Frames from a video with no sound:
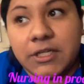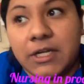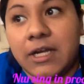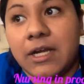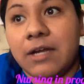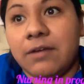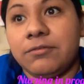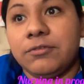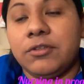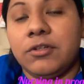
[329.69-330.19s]
I
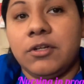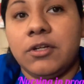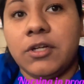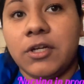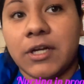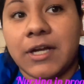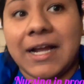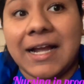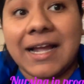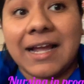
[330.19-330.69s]
have
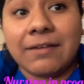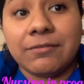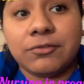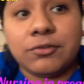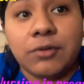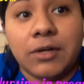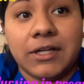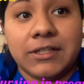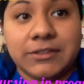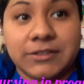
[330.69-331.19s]

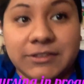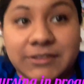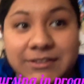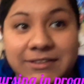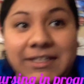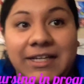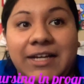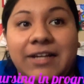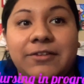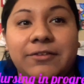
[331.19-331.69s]
to
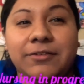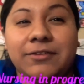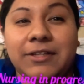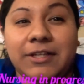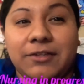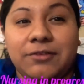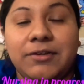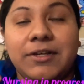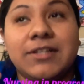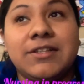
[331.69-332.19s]
understand. So
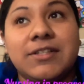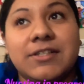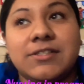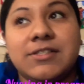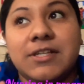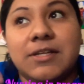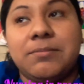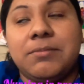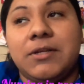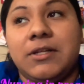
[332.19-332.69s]
that's why it does
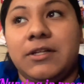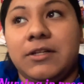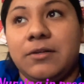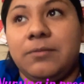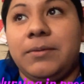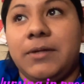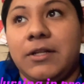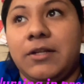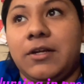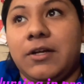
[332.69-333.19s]
take me a little
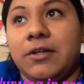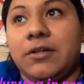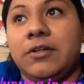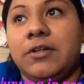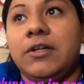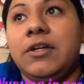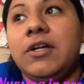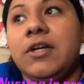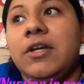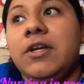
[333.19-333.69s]
bit
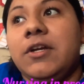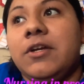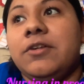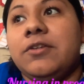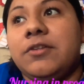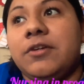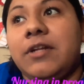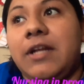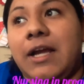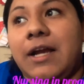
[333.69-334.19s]
longer.
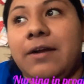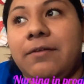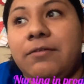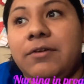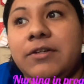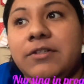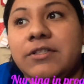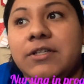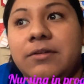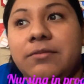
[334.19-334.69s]
So on
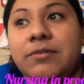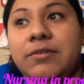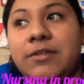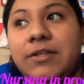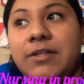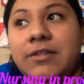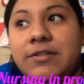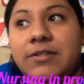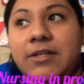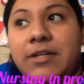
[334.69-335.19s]
average, I would
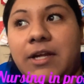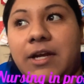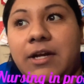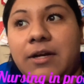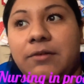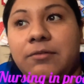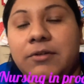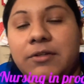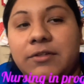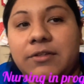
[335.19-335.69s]
say 10
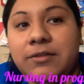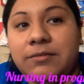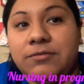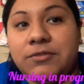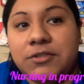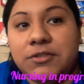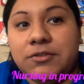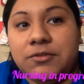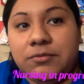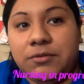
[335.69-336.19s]
hours of
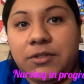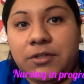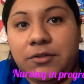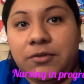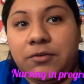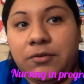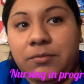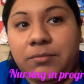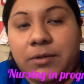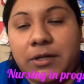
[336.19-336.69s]
just doing your
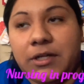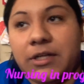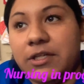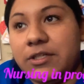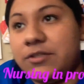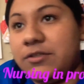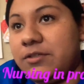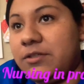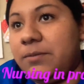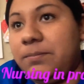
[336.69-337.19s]
homework. It
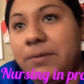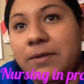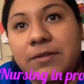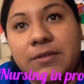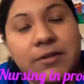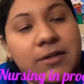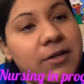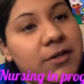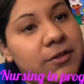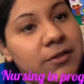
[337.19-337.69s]
just depends
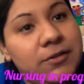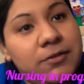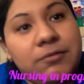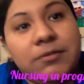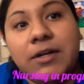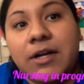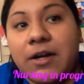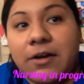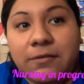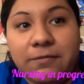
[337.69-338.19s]
on how you do
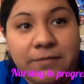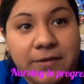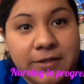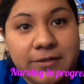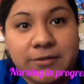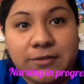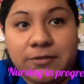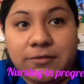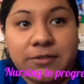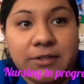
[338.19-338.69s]
it, how
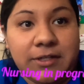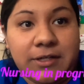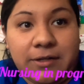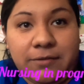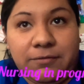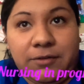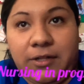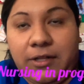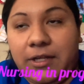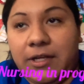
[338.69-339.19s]
fast you do it and
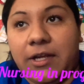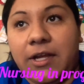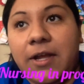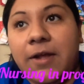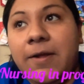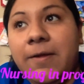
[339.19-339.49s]
everything.